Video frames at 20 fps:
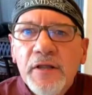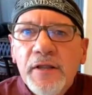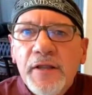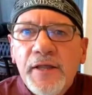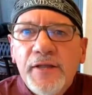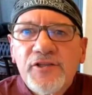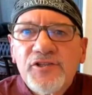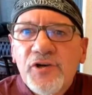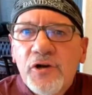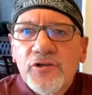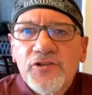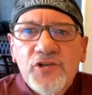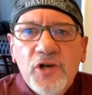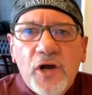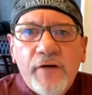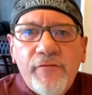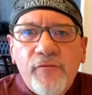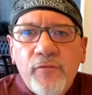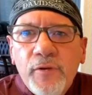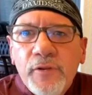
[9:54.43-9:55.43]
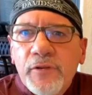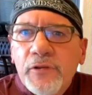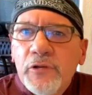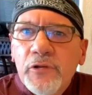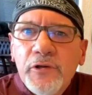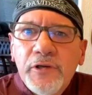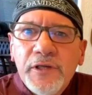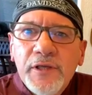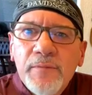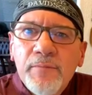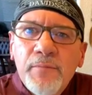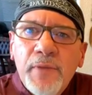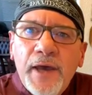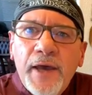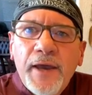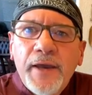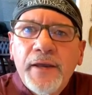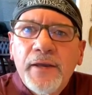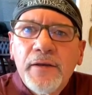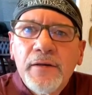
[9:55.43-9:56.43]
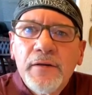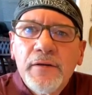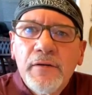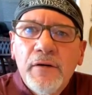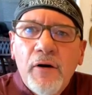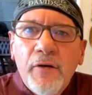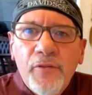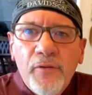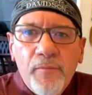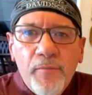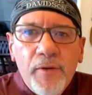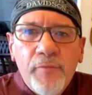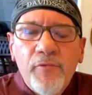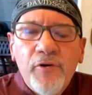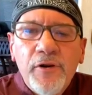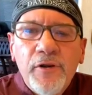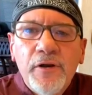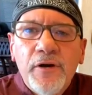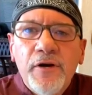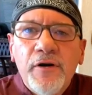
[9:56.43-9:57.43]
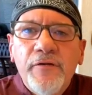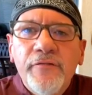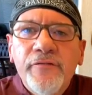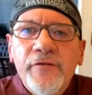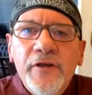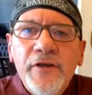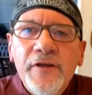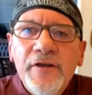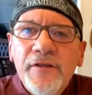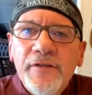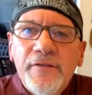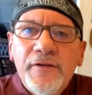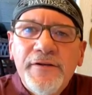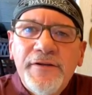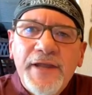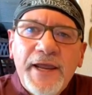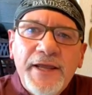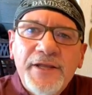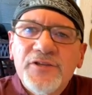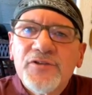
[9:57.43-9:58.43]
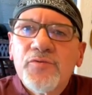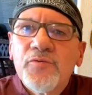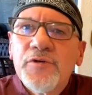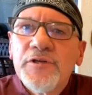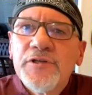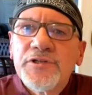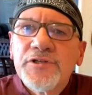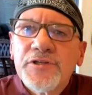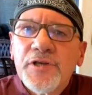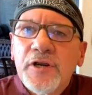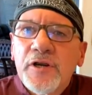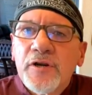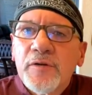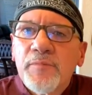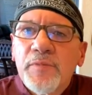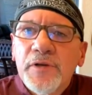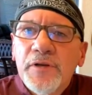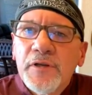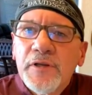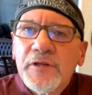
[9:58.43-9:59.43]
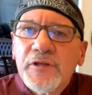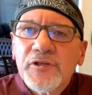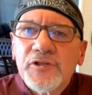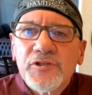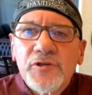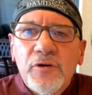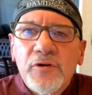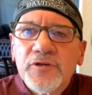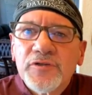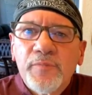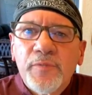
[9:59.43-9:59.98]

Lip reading: It starts off with looking back on the memory of the dance we shared beneath the stars